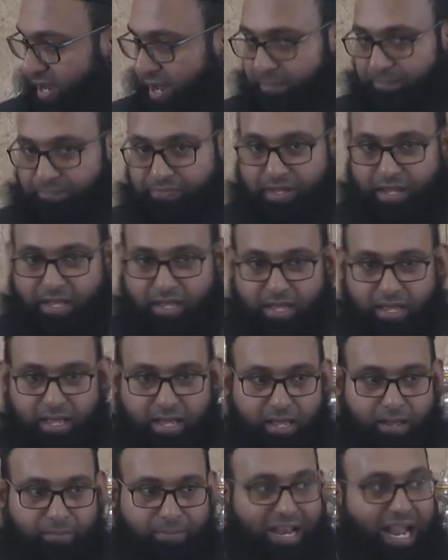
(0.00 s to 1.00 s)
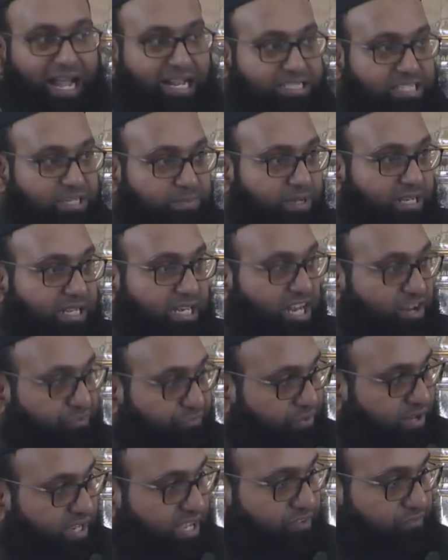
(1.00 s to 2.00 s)
him, but ultimately he'll
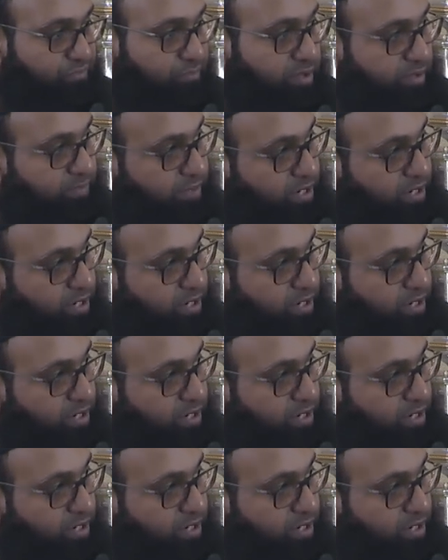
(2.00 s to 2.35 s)
forgive me